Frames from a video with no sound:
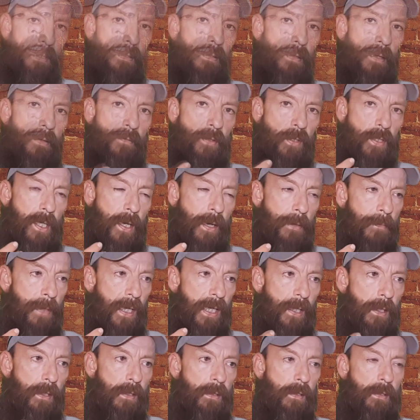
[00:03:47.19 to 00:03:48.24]
Every time
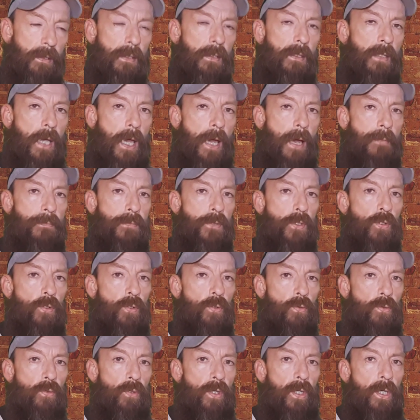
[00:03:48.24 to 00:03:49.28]
I
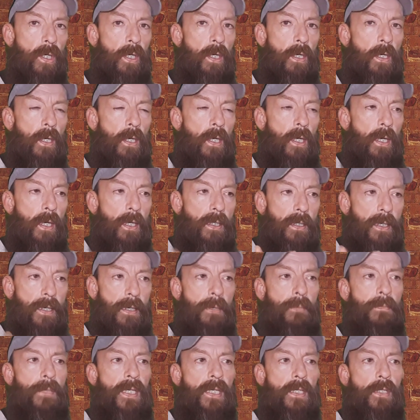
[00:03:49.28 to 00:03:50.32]
capture an
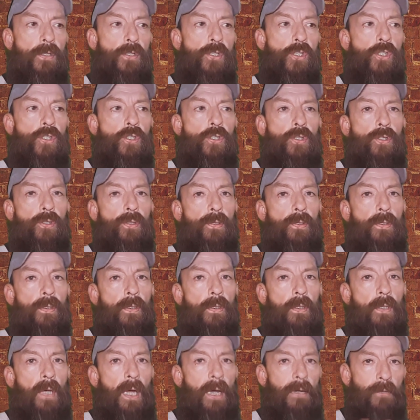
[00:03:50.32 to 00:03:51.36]
image,
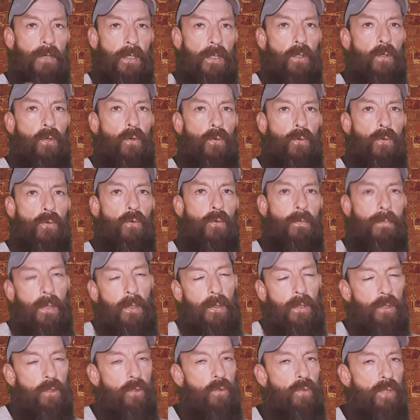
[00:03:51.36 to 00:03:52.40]
I've got to go through about
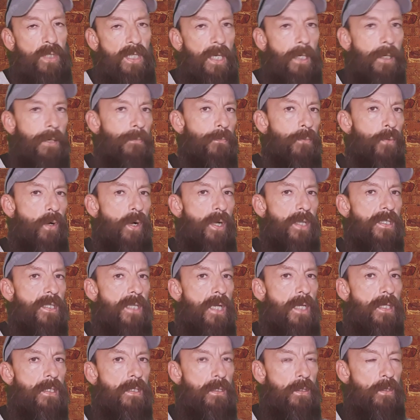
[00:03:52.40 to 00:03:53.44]
a 2-second
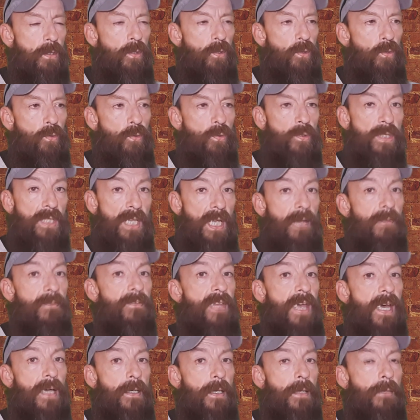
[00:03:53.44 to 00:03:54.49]
process to save
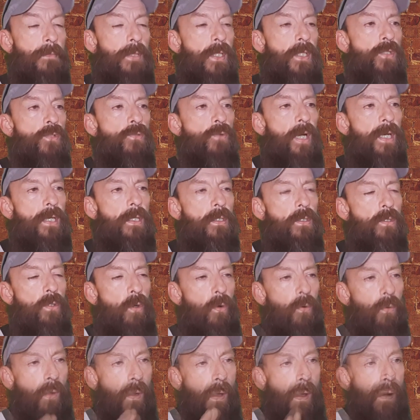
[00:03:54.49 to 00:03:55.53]
that image, right?
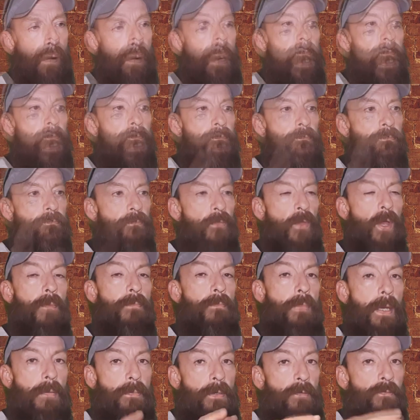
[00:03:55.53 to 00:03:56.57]
So
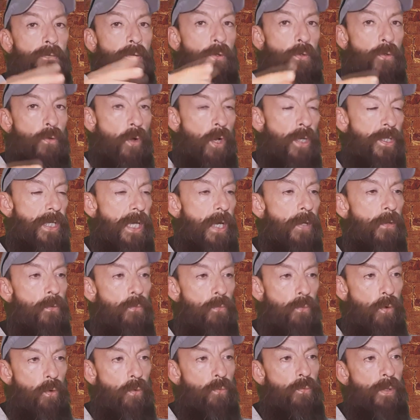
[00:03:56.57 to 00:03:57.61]
maybe further on down the
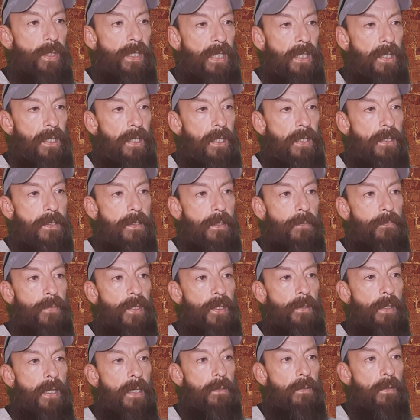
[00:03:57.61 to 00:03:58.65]
road we can get
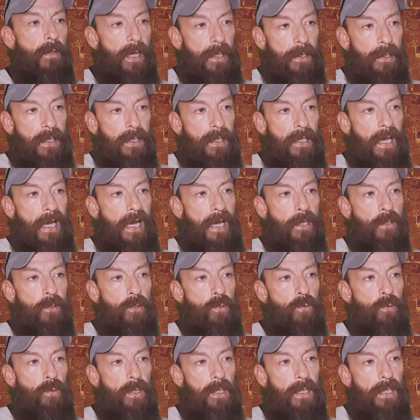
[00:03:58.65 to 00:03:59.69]
something that I can
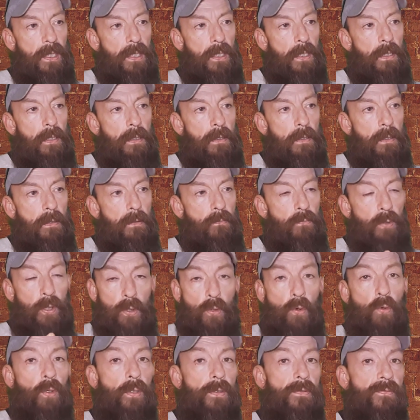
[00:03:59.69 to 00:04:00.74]
actually
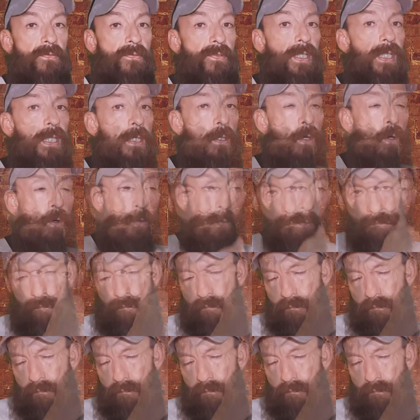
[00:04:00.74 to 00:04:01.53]
record video.